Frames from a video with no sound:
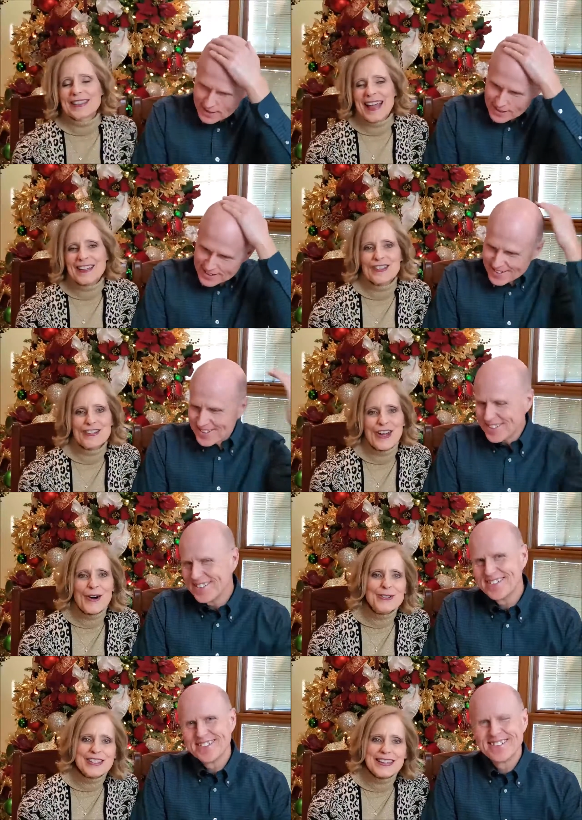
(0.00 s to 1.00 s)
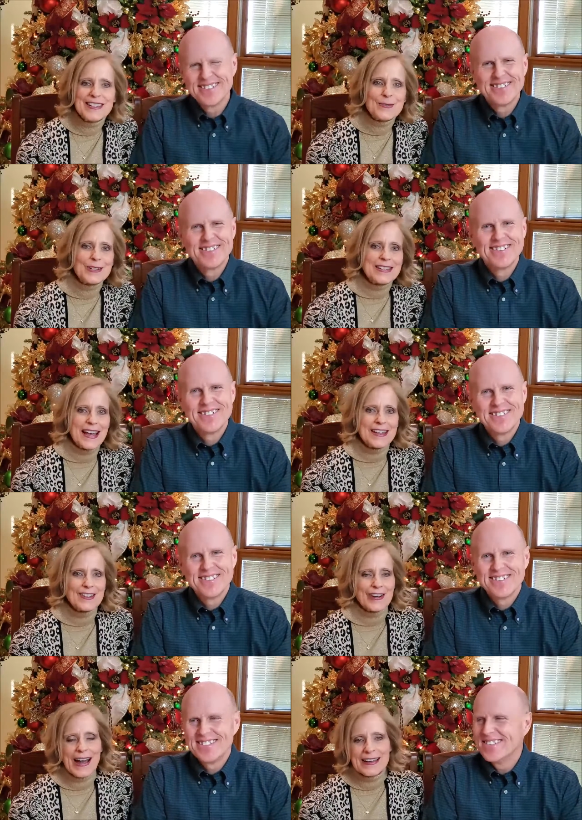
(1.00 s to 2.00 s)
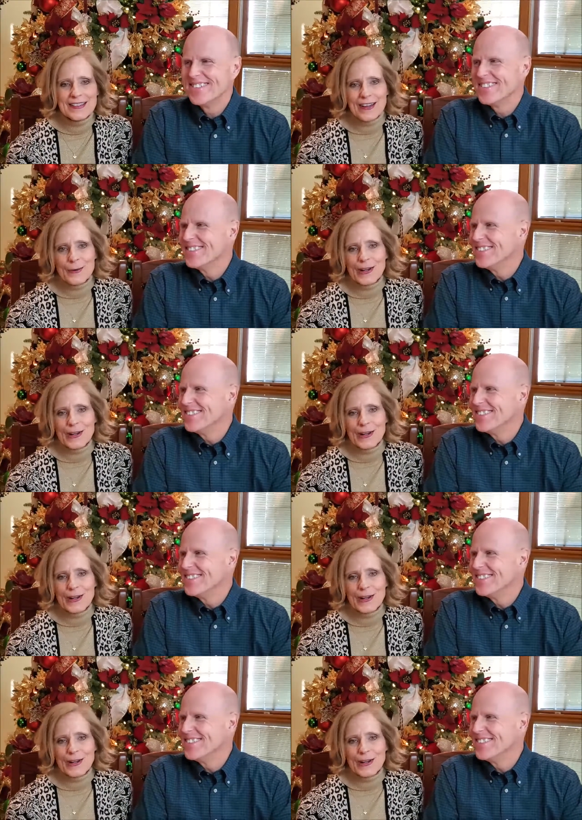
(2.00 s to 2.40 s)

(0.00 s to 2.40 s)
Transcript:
Speaker 1: size your nose is, what size your eyes are,